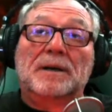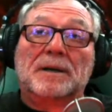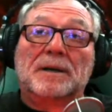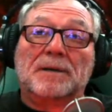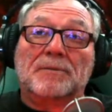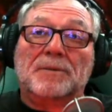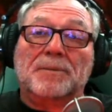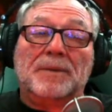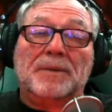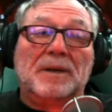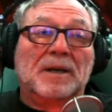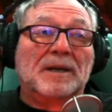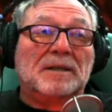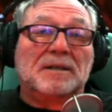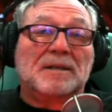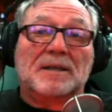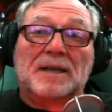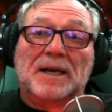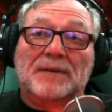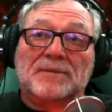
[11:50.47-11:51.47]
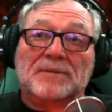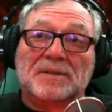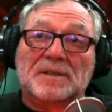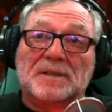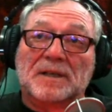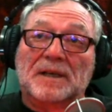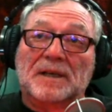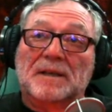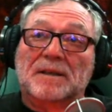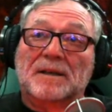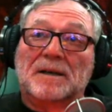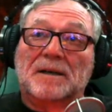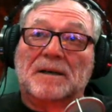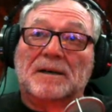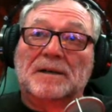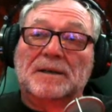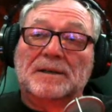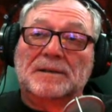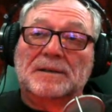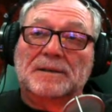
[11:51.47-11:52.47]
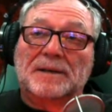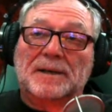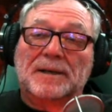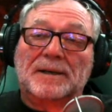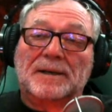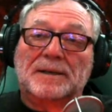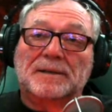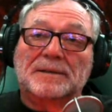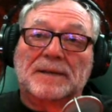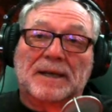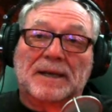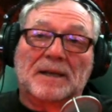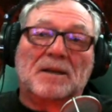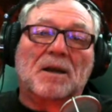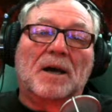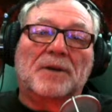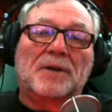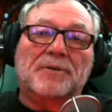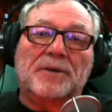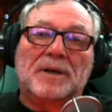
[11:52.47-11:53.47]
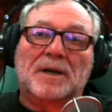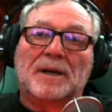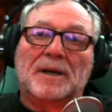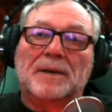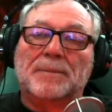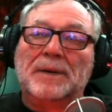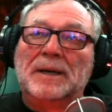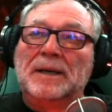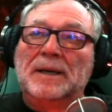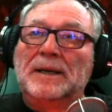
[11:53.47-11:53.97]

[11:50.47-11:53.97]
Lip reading: It would be nice to have a sink there, like a laundry tub.